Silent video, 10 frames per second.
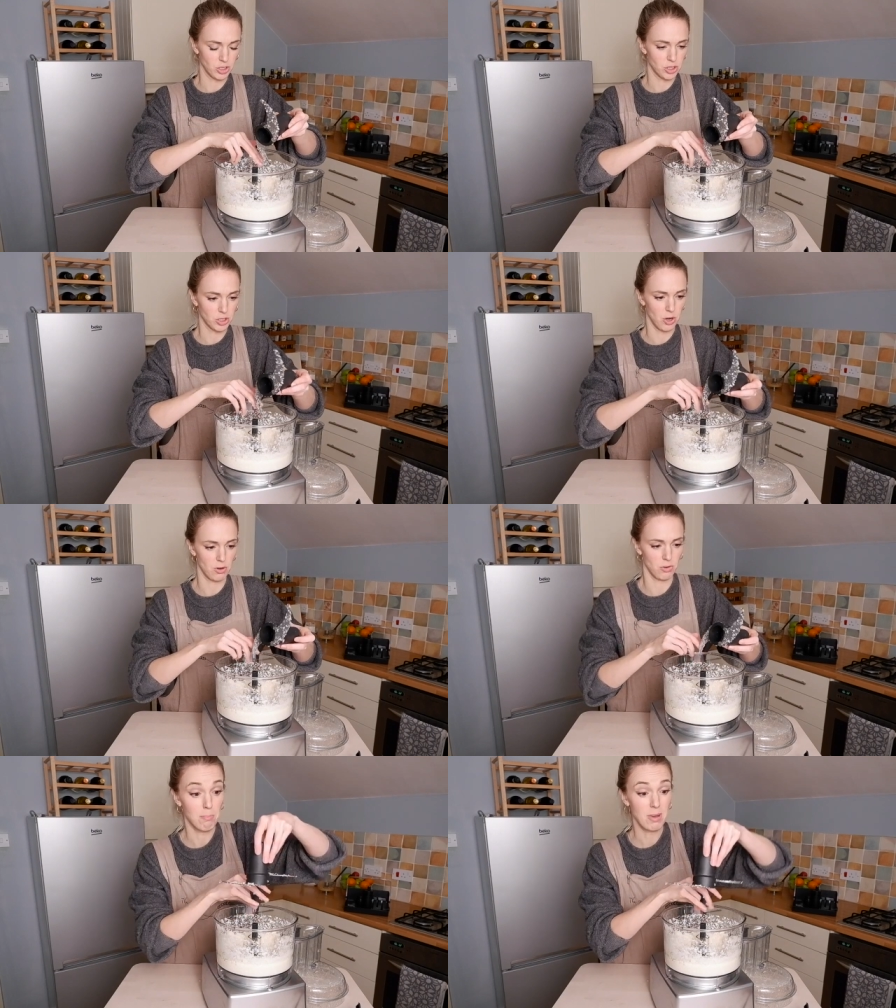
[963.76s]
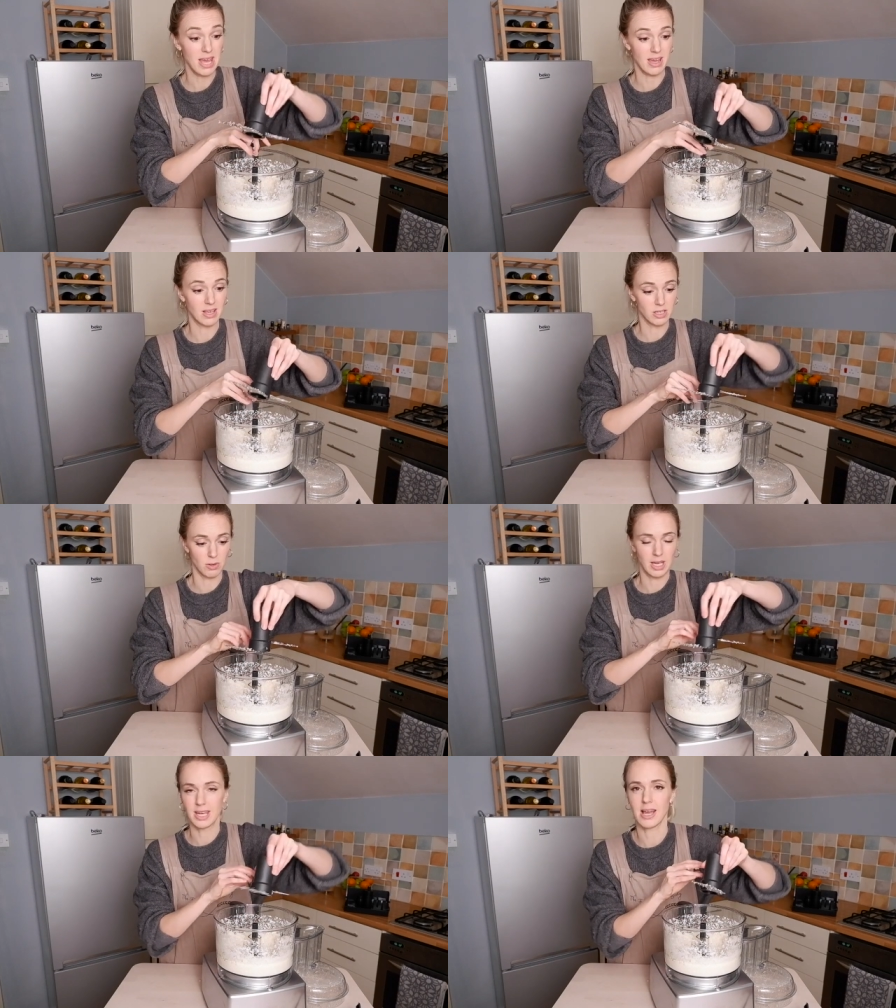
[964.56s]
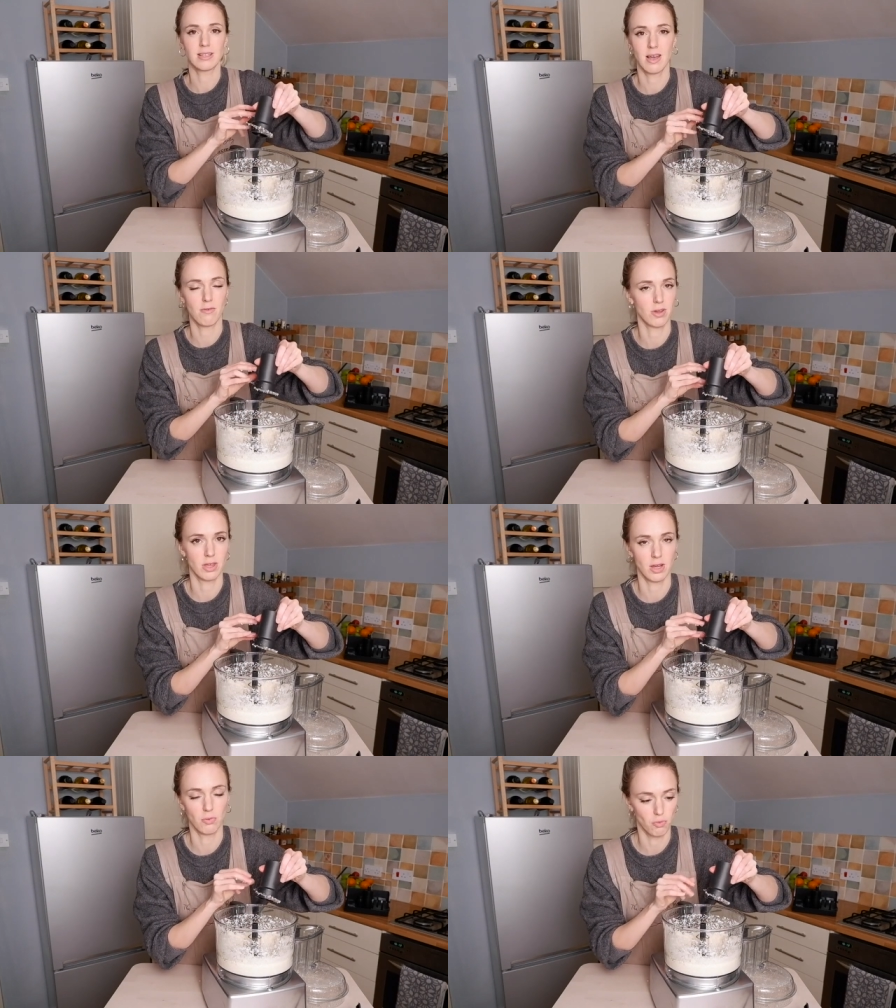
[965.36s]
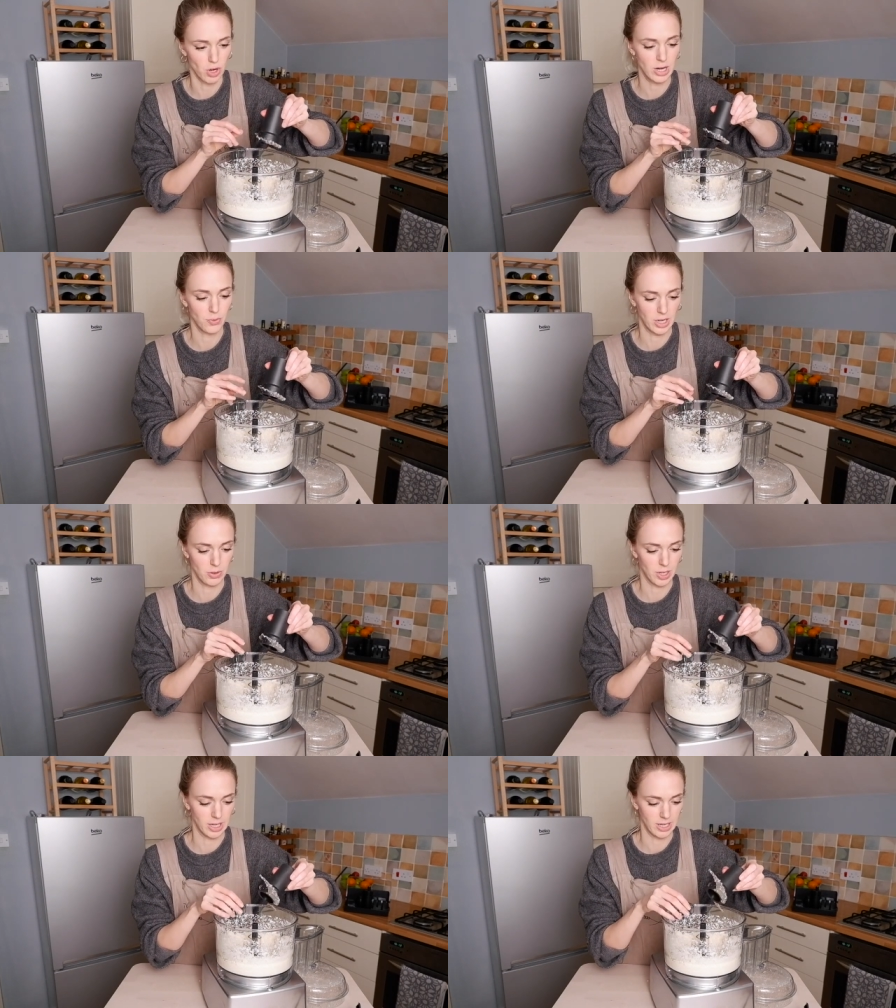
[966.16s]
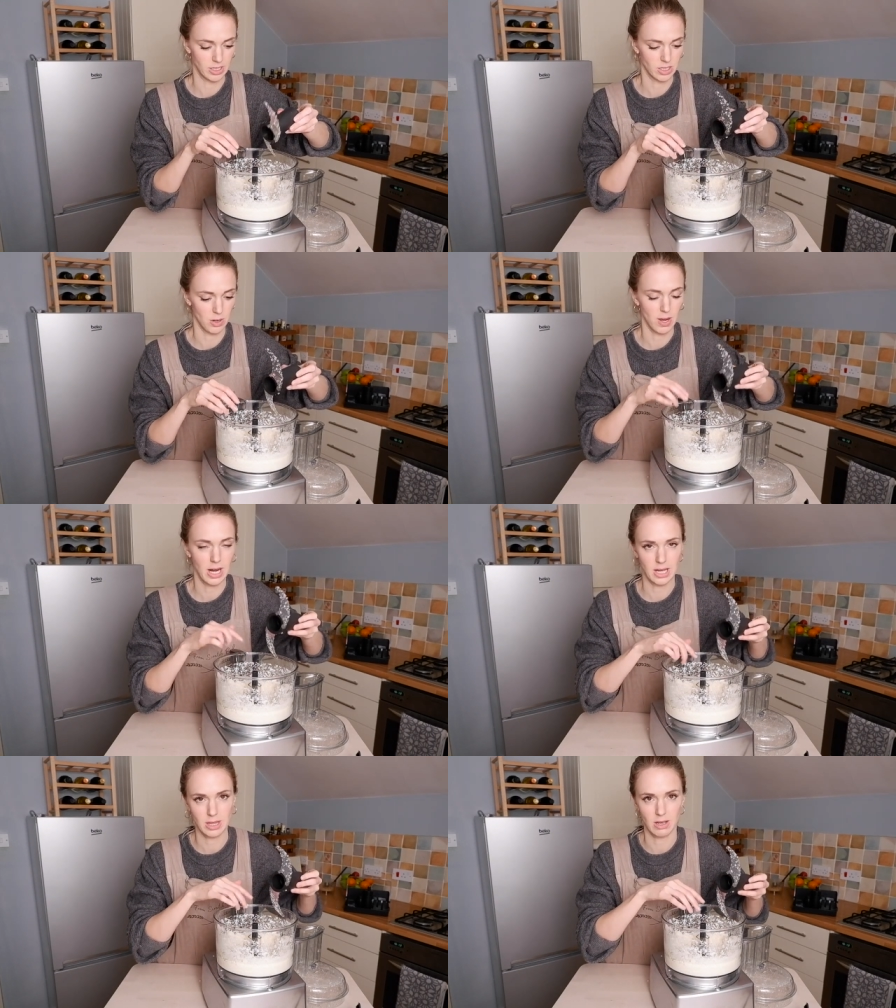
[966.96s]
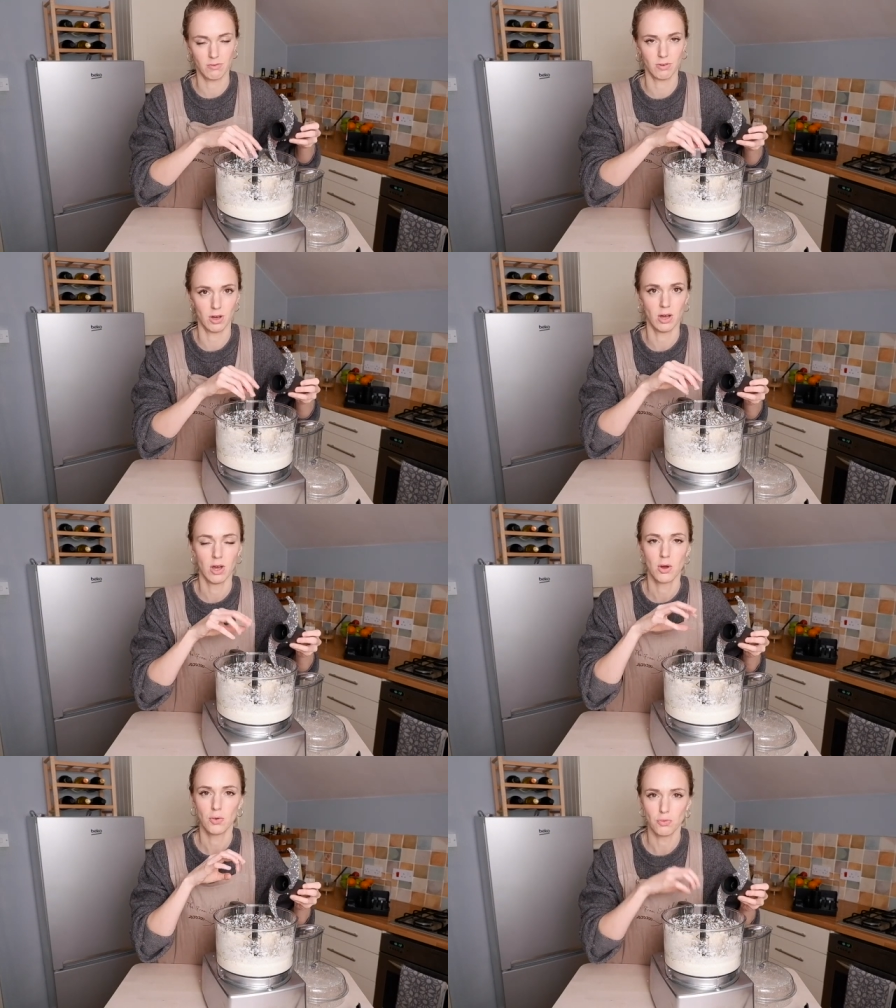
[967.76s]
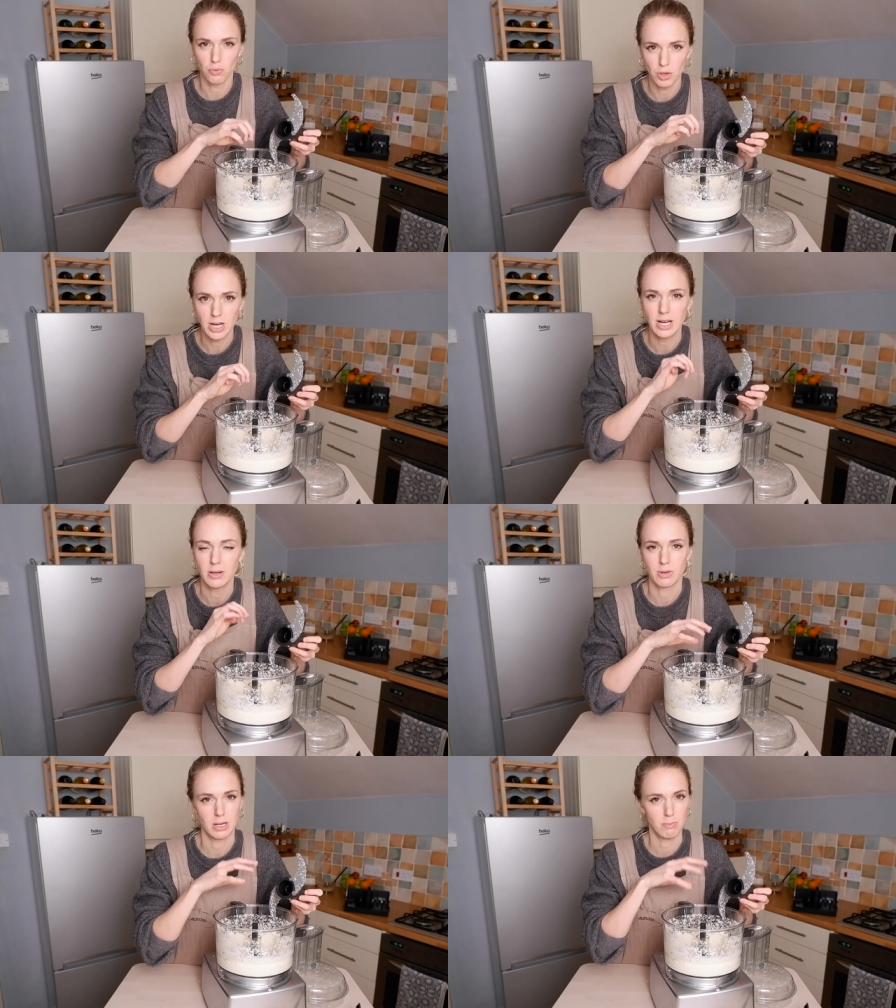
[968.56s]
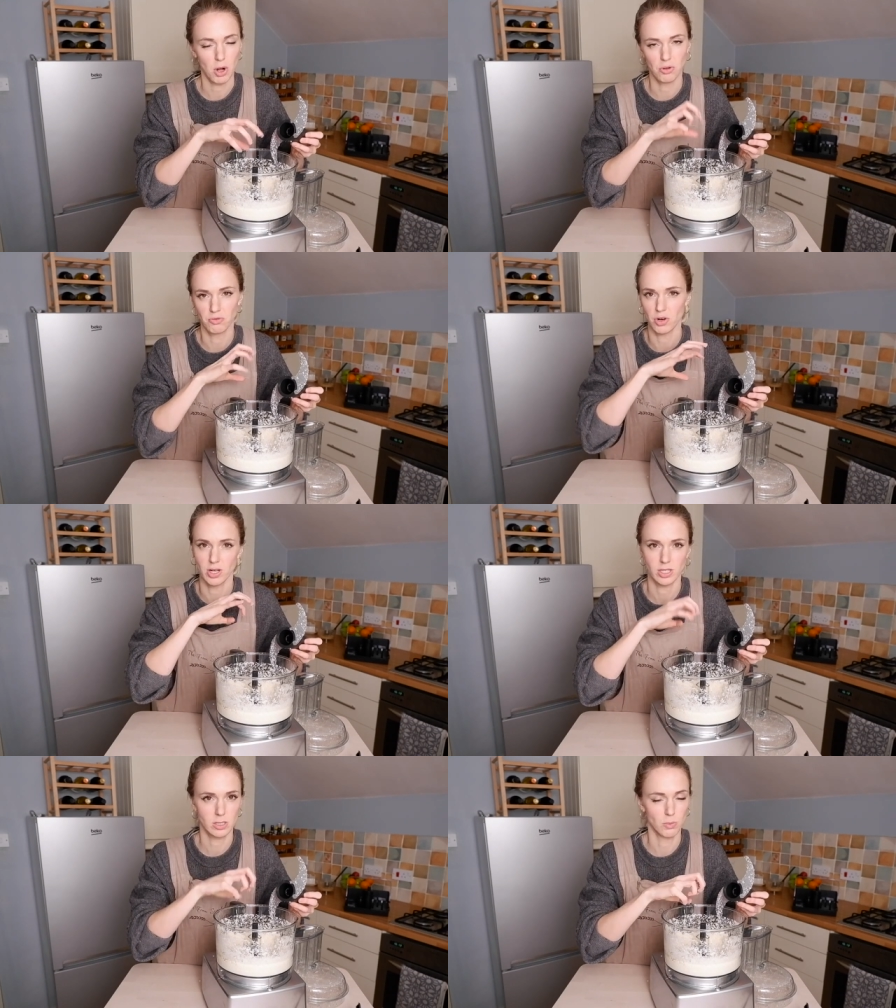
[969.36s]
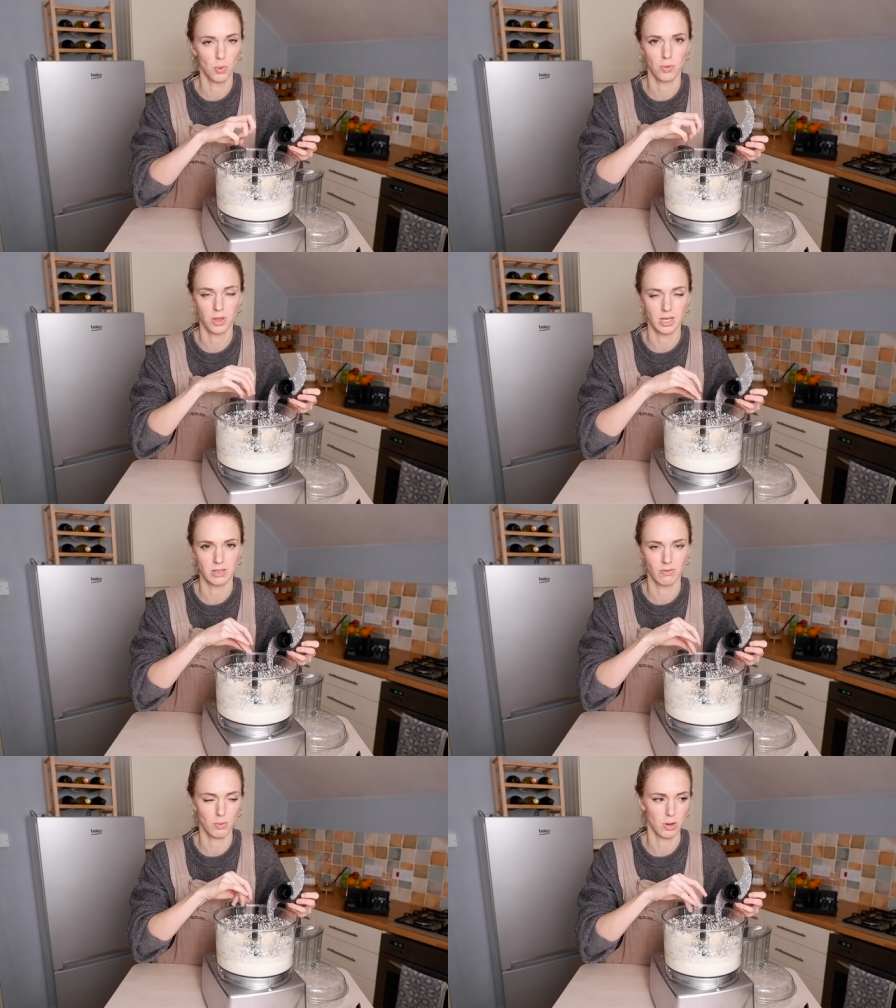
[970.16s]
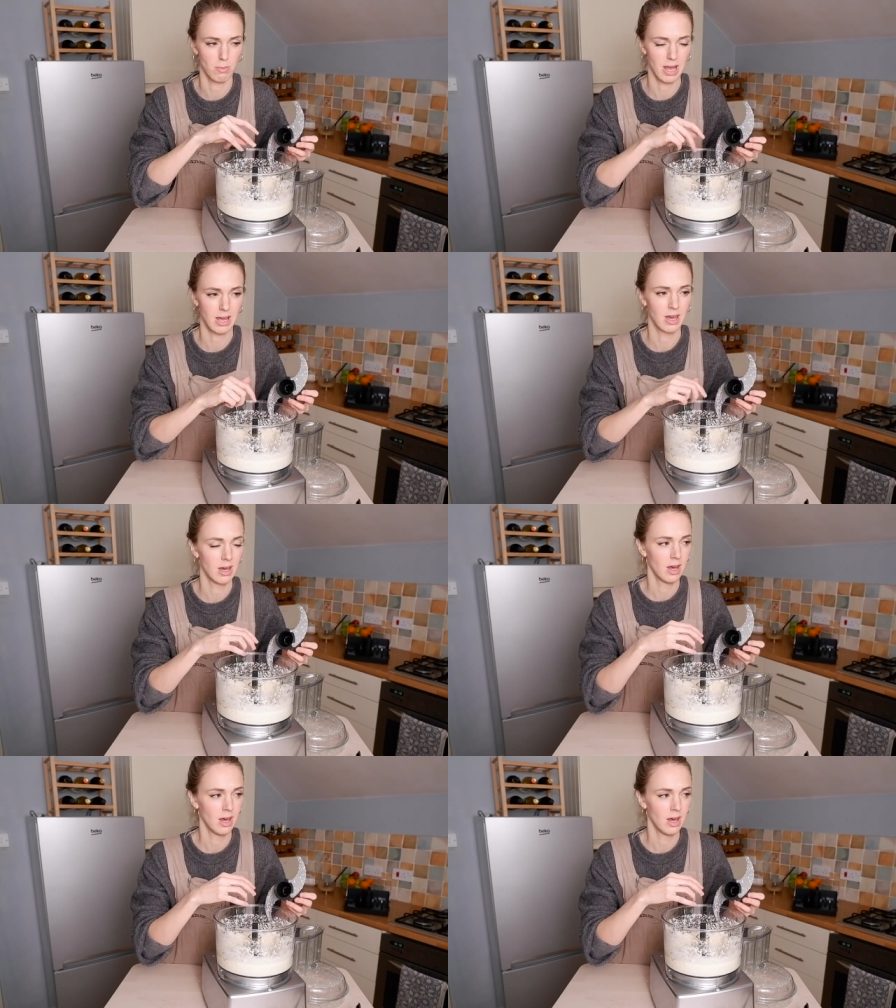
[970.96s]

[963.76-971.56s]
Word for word: so big, so it gets everything really, really quickly. So anything for really, really pulverized small things, if you want to make,